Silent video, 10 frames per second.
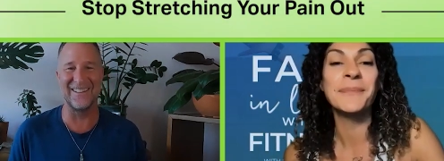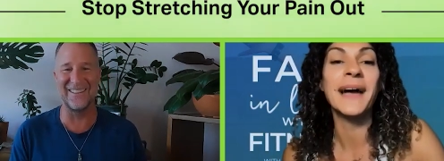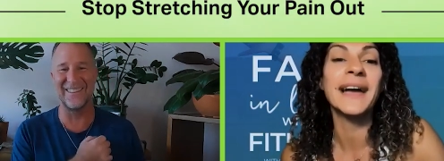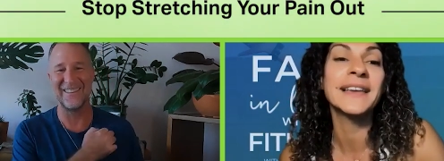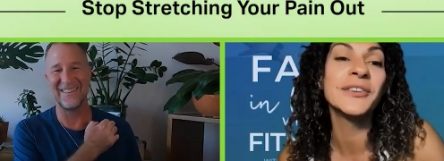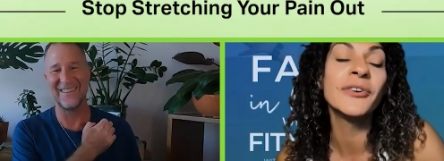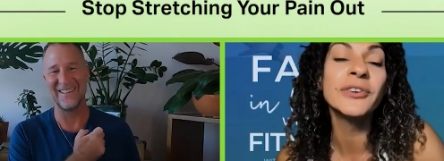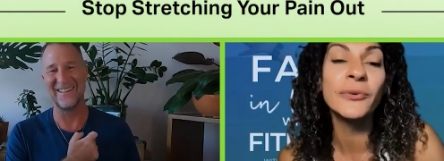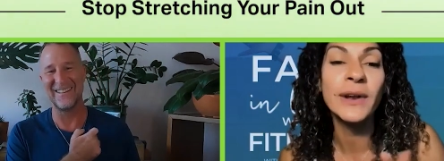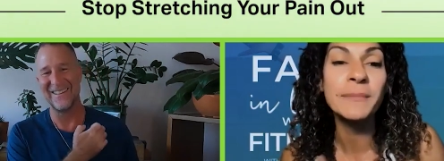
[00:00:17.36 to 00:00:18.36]
Speaker 1: back. You know,
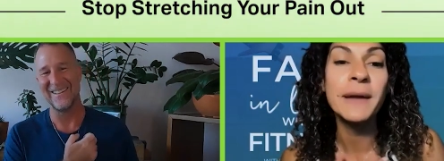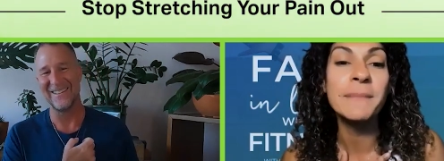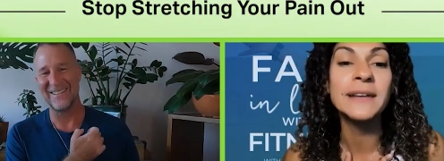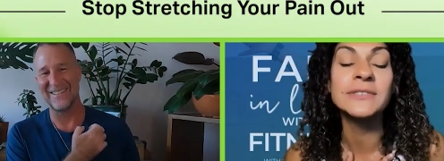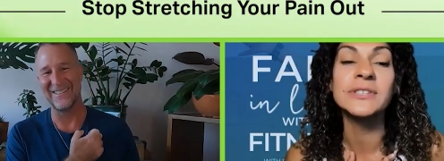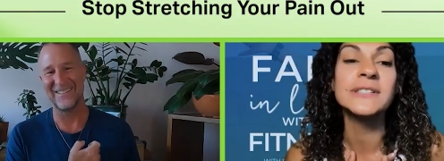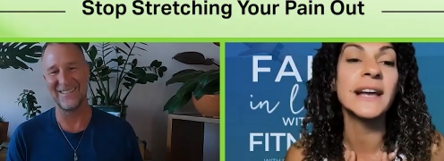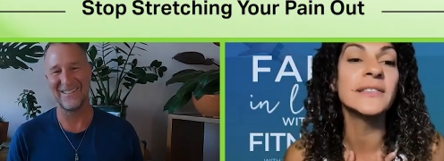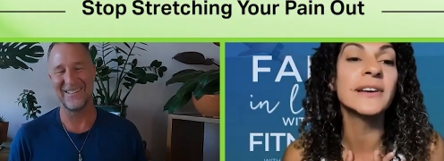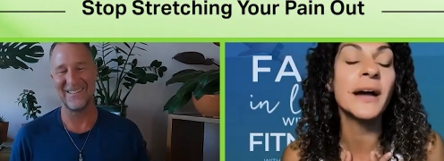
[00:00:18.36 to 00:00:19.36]
you're one of my mentors.
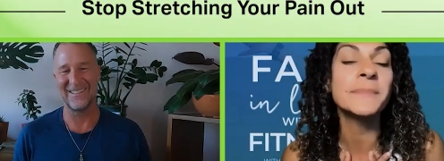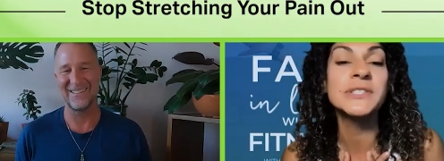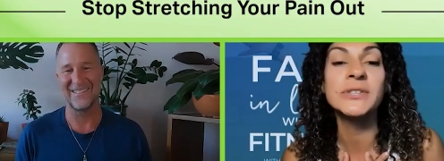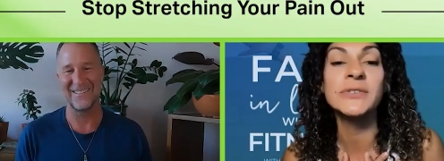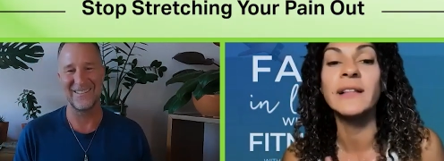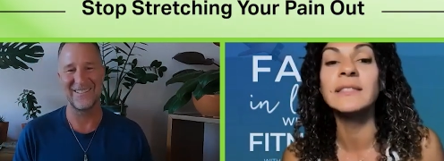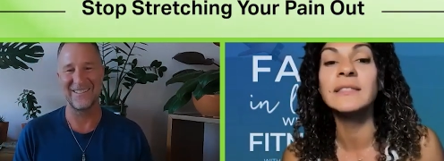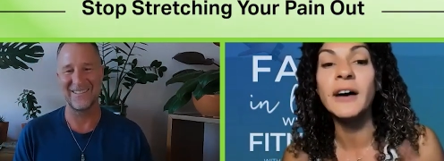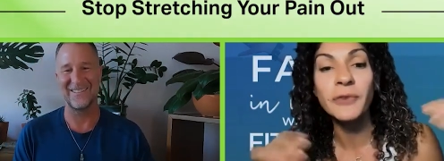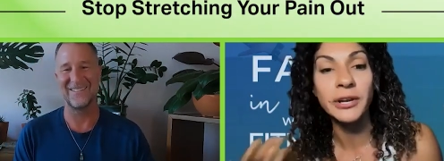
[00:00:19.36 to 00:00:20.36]
I look up to you. I
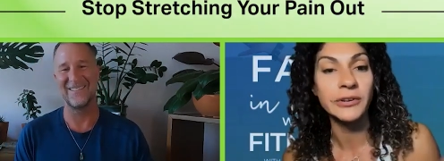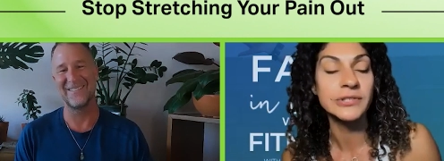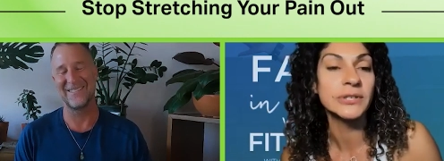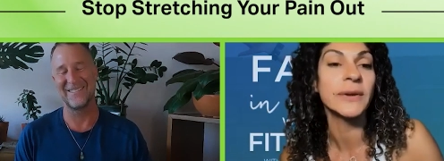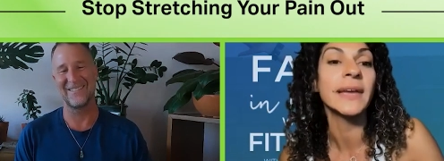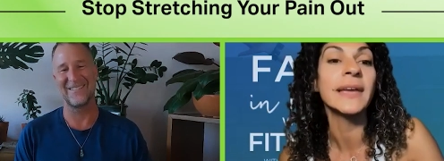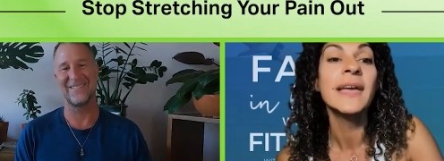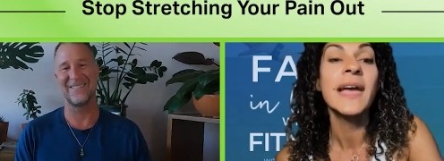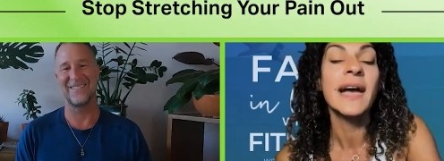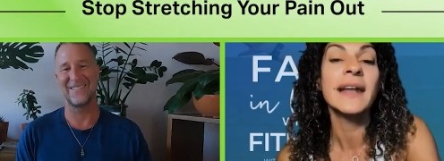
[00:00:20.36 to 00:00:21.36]
love what you're doing,
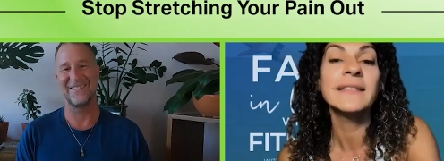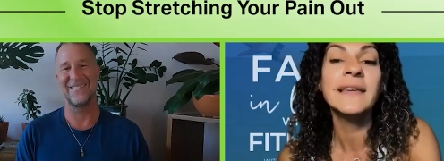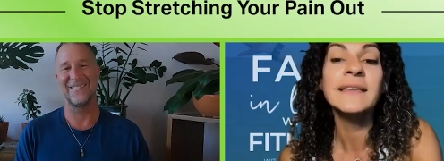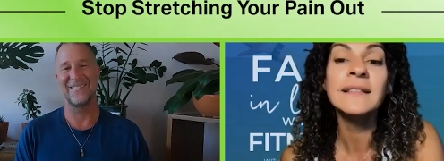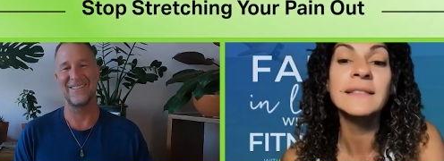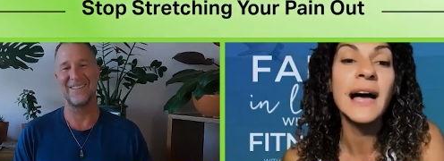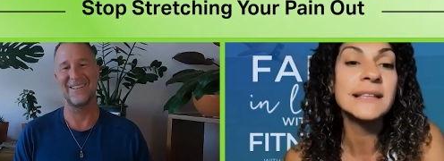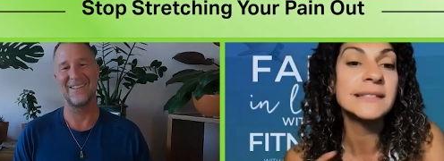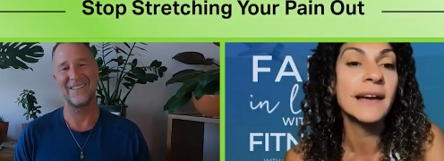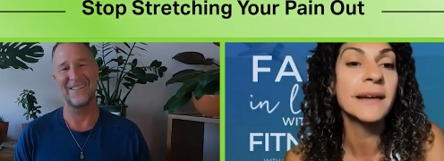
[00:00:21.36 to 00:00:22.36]
and I think the
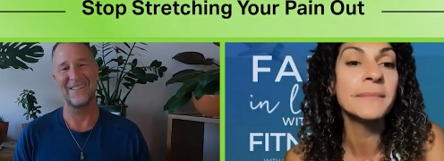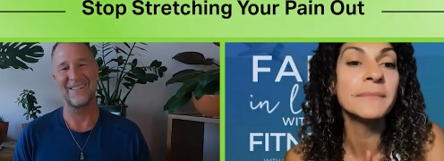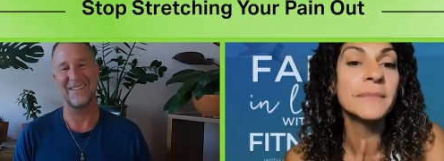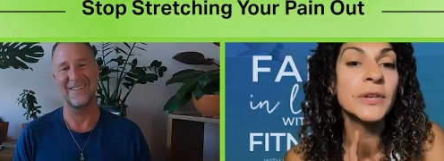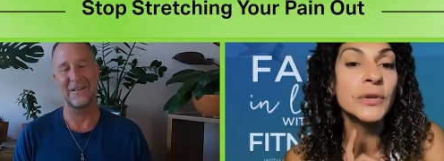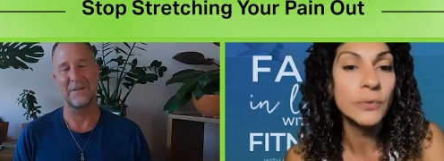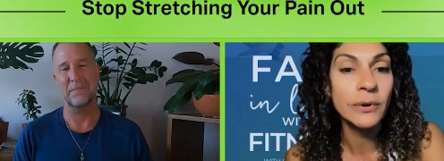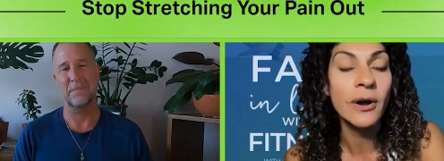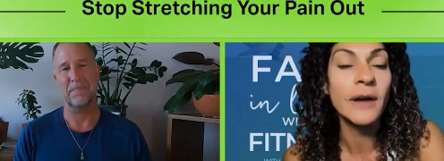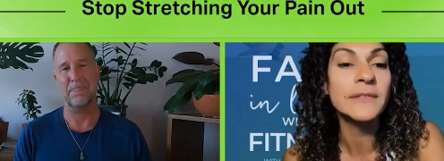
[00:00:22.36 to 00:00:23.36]
last time you
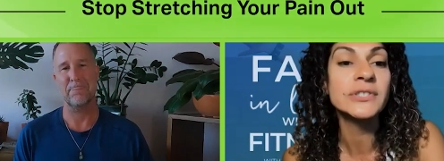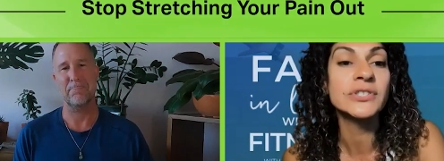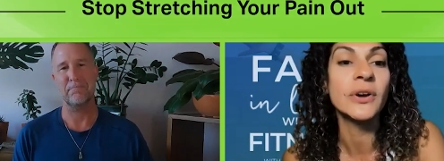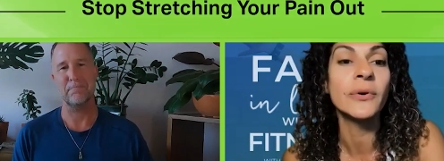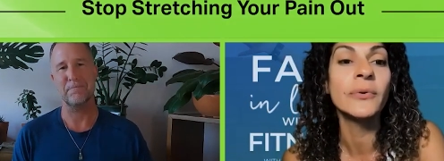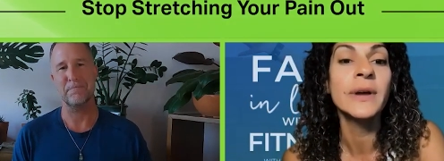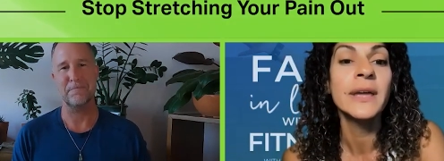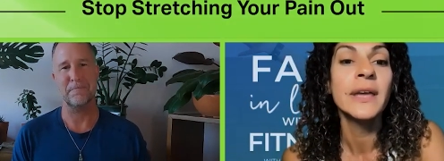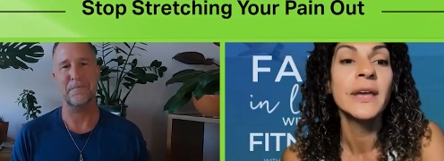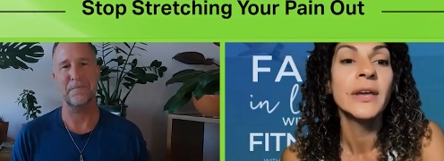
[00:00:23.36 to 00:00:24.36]
were on the show,
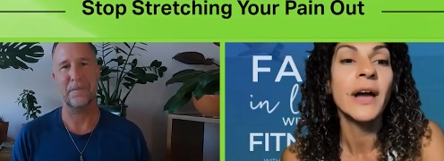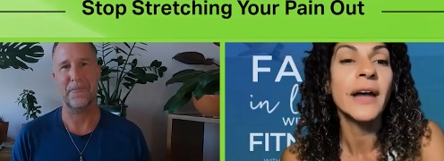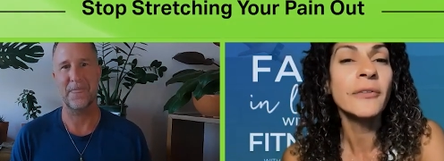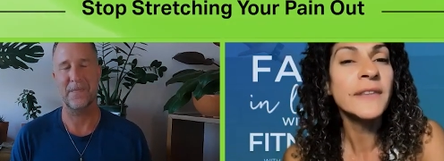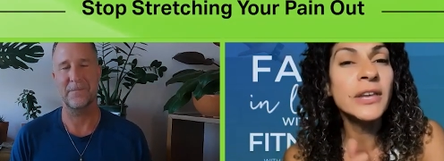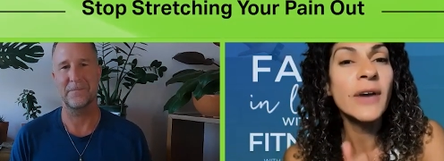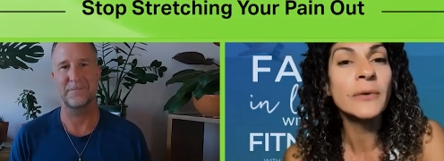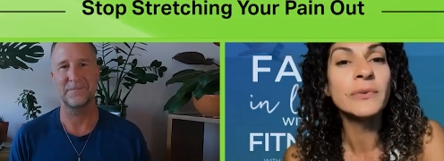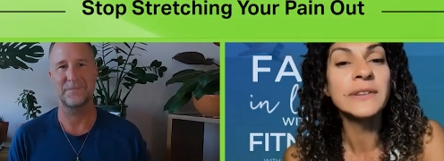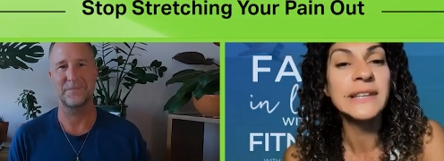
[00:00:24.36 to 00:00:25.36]
I don't think you had
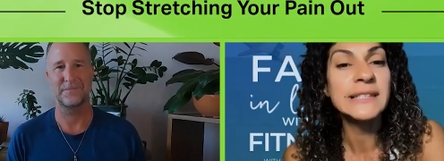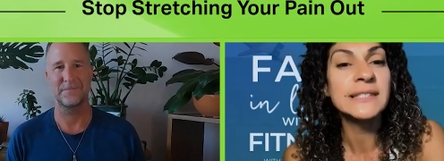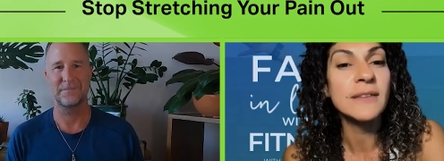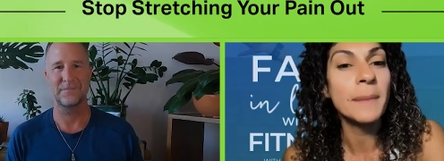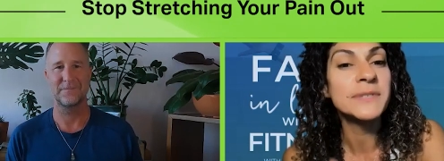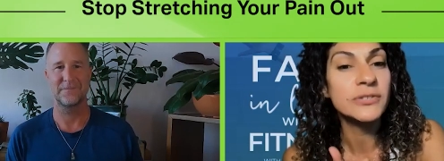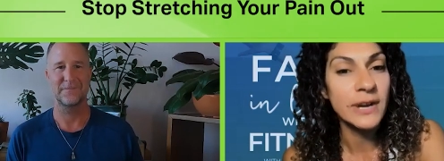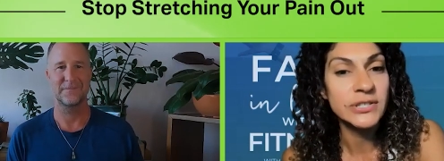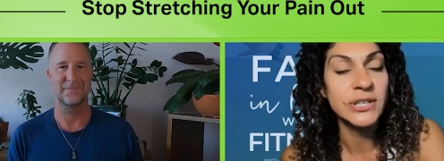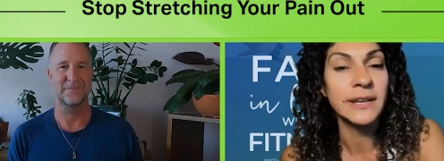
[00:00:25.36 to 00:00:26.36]
released Stop
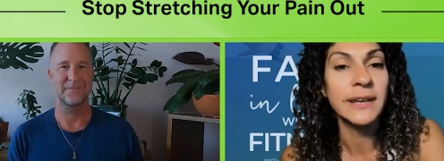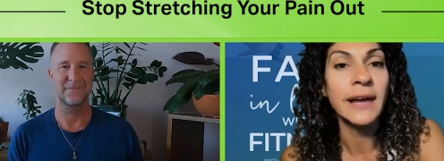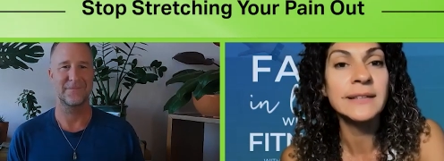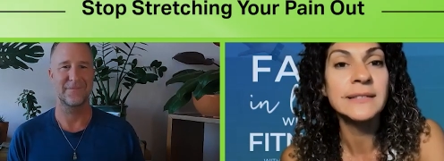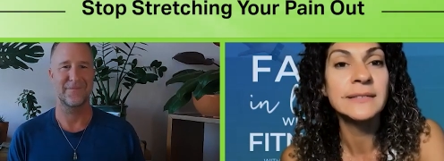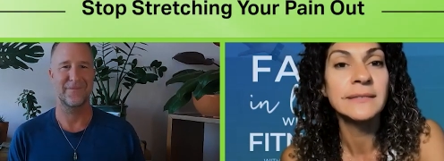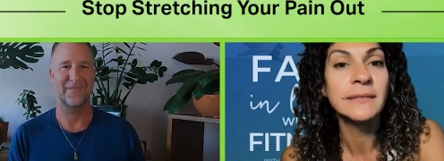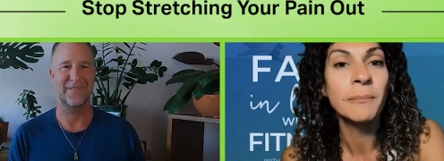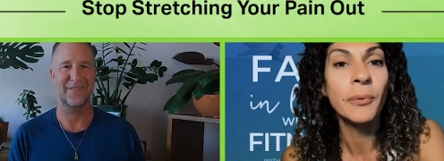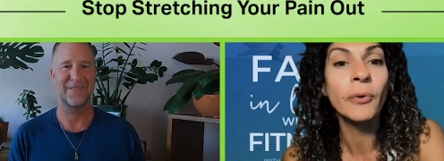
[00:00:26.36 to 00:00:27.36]
Stretching yet
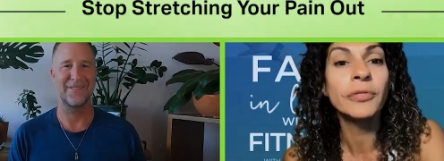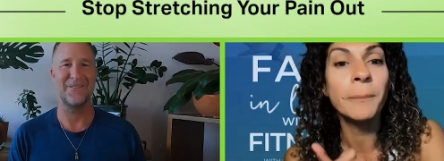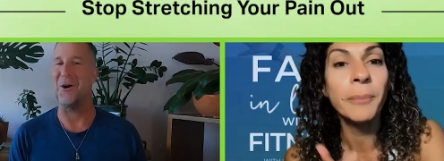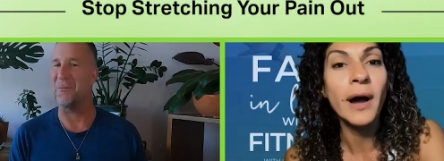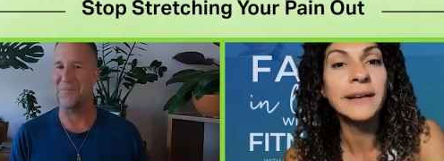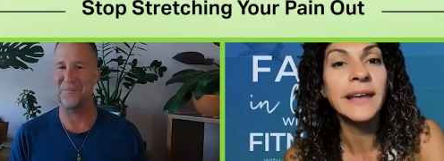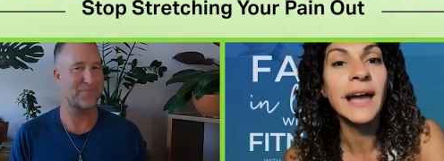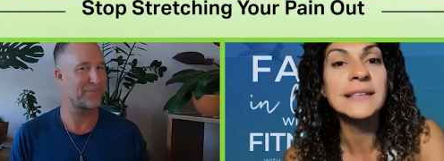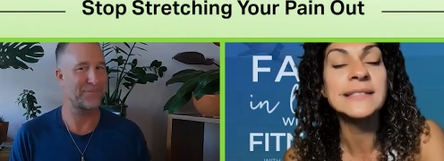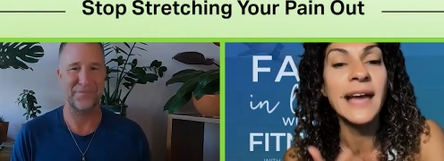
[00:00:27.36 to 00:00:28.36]
both the no.
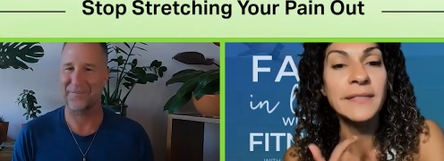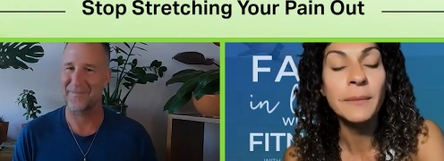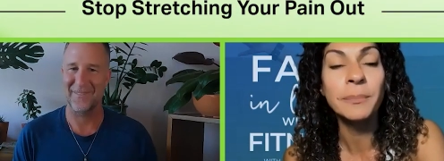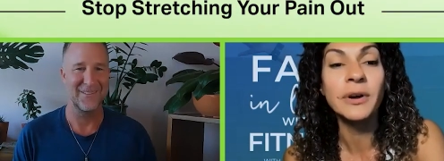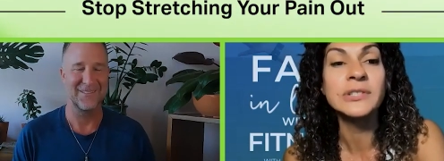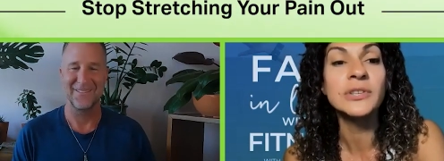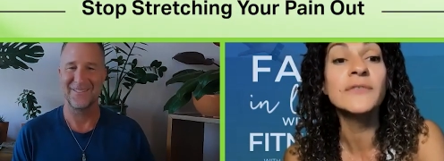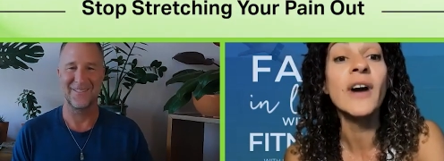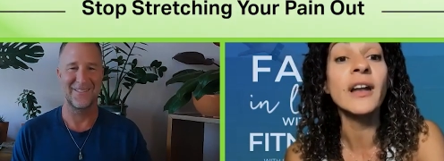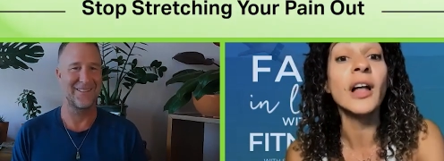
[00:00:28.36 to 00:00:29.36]
podcast and the book. So you've
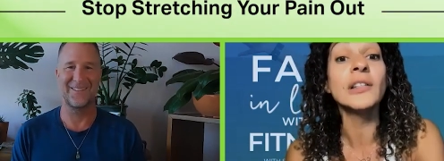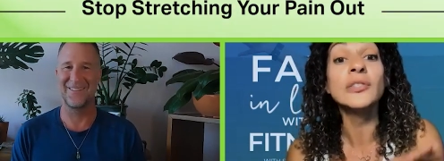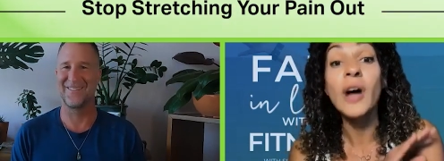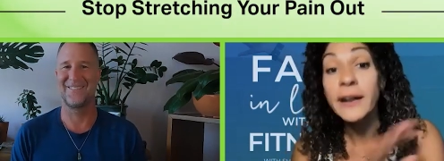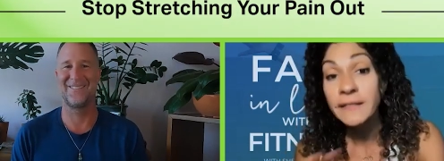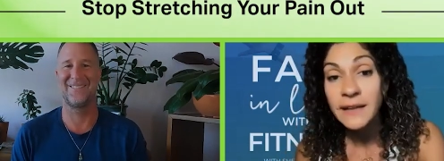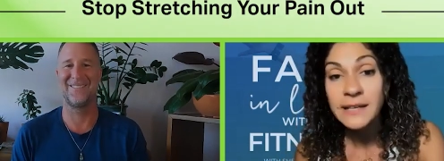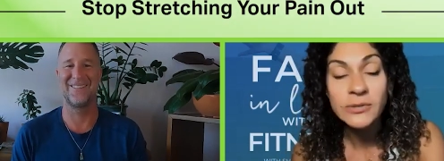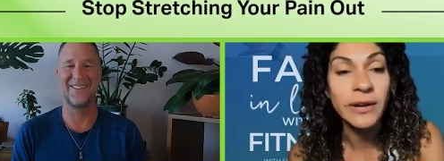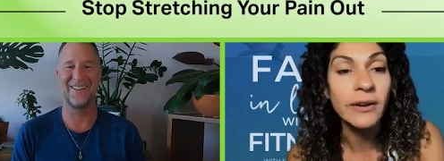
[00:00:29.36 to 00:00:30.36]
got a lot of
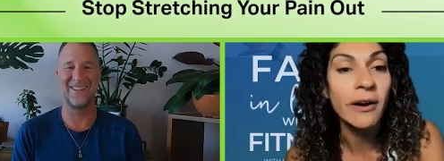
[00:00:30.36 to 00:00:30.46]
things going